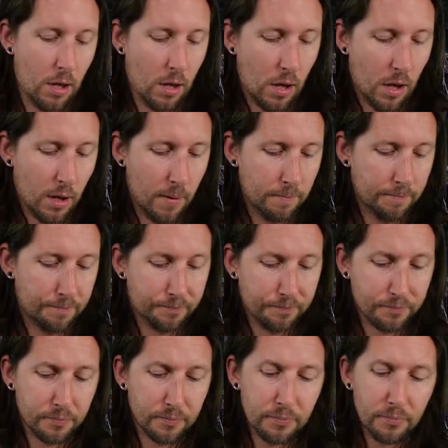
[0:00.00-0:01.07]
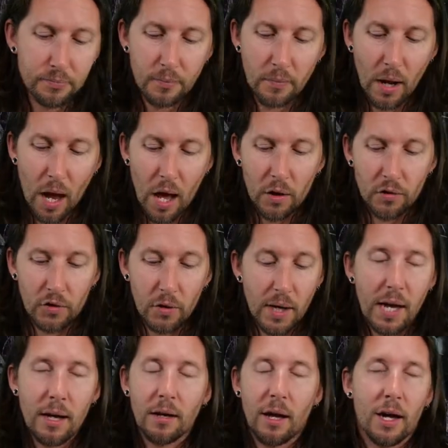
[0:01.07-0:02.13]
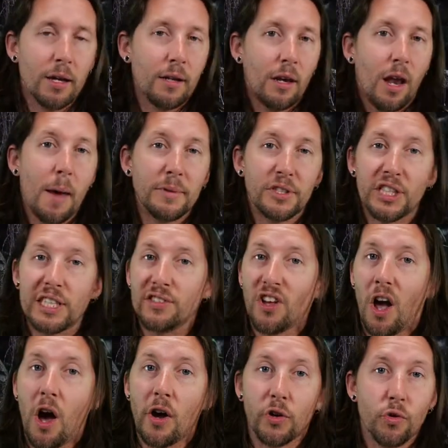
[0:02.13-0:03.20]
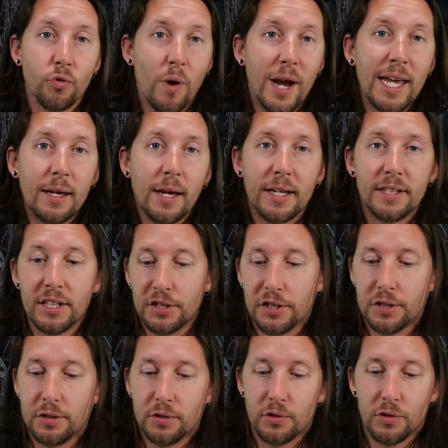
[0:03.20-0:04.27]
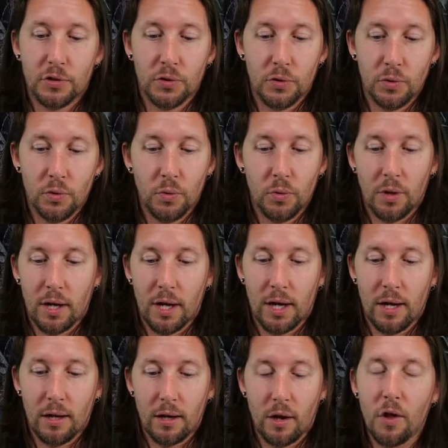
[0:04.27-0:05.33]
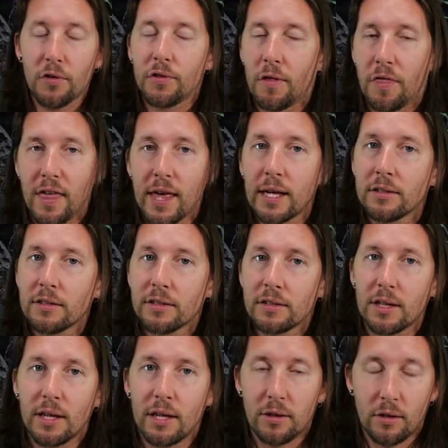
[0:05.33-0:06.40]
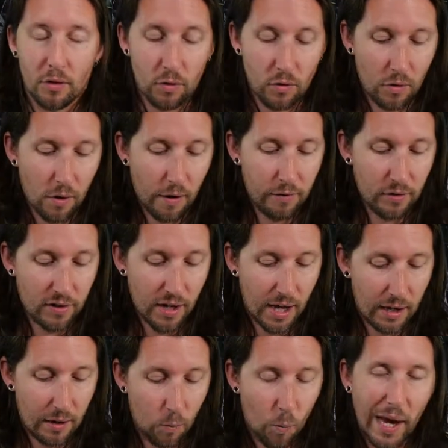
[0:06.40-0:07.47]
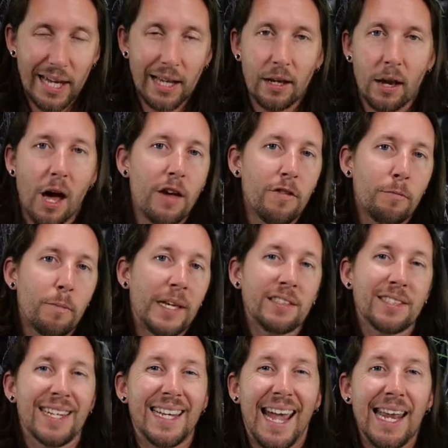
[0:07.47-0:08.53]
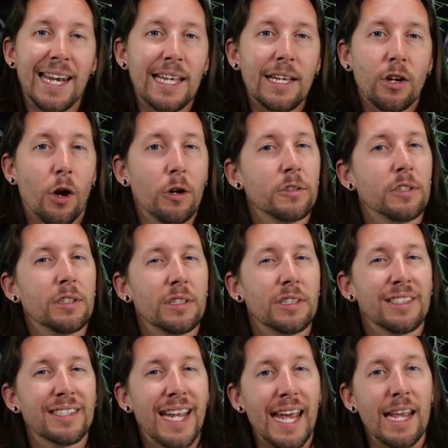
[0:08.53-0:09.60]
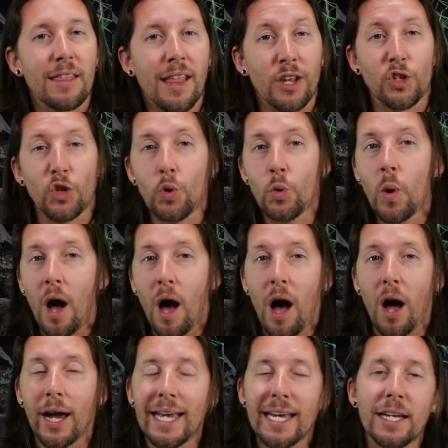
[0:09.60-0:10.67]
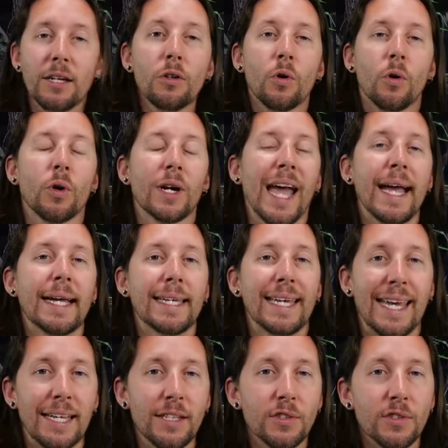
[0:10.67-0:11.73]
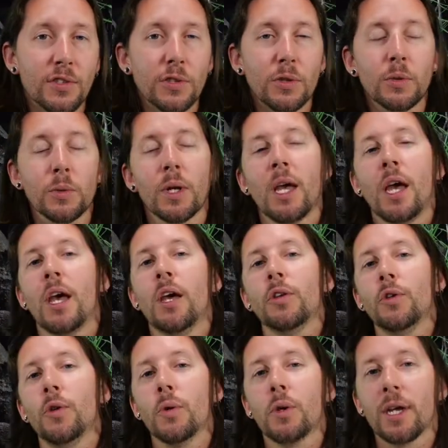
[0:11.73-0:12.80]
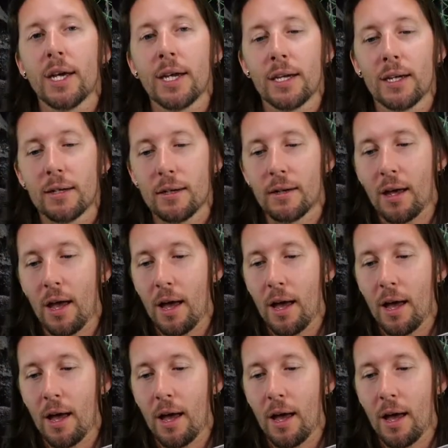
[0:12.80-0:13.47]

Light machines are a great addition to lots of things in your everyday waking life. Basically, any conscious state that you are in or can get into, you can